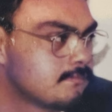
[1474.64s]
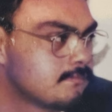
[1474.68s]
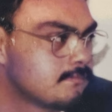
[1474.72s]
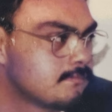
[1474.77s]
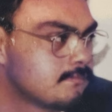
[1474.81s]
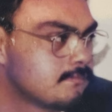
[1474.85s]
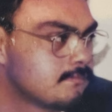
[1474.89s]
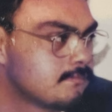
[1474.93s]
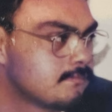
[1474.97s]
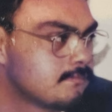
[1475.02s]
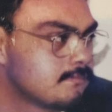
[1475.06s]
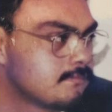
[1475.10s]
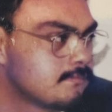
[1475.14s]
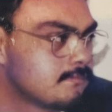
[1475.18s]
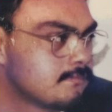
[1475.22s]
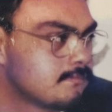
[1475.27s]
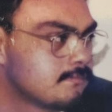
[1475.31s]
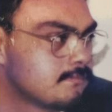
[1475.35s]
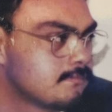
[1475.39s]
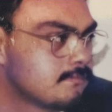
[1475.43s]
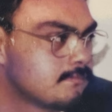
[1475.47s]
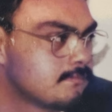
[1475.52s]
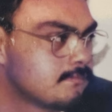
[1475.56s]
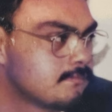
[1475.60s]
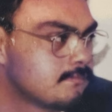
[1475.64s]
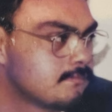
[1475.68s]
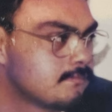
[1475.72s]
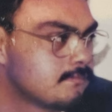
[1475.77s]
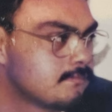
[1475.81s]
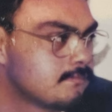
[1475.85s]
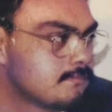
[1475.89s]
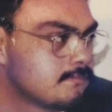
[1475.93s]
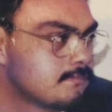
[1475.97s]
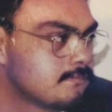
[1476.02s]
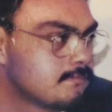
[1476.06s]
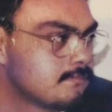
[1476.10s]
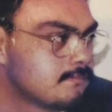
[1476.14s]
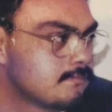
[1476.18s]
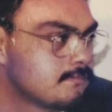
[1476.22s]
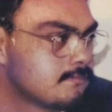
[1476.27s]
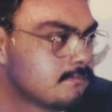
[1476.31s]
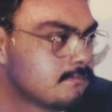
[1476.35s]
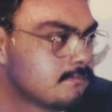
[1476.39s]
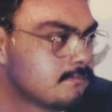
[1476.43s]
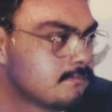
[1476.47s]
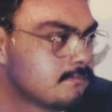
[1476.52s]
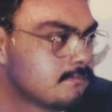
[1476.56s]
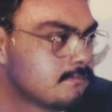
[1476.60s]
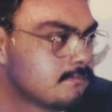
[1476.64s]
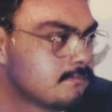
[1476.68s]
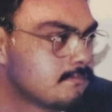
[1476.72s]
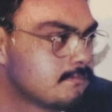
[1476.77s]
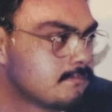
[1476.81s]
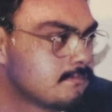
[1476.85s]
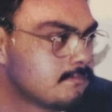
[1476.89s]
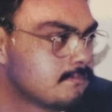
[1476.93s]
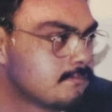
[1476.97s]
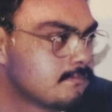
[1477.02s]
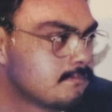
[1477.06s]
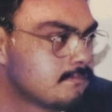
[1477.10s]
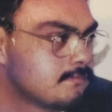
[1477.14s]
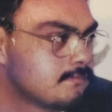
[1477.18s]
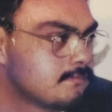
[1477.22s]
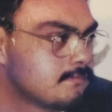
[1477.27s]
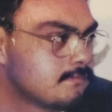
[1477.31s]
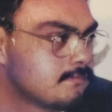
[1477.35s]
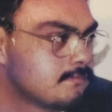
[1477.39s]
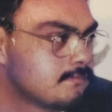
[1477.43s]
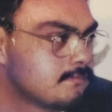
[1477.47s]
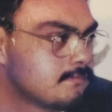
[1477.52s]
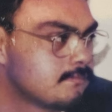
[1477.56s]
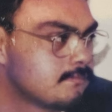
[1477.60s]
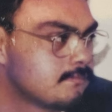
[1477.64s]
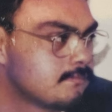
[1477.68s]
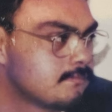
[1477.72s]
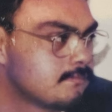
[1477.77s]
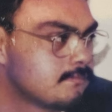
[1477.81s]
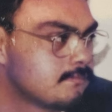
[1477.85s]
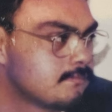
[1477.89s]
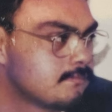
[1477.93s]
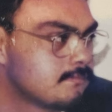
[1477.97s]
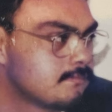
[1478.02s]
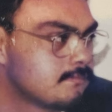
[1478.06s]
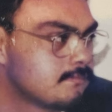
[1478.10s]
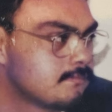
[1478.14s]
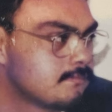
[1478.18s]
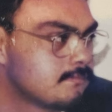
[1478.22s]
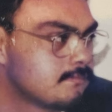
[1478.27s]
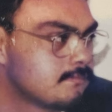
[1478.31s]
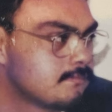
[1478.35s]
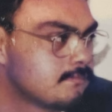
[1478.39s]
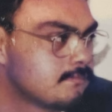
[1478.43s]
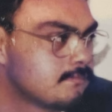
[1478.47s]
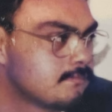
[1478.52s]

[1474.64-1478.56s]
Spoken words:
(no lip movement)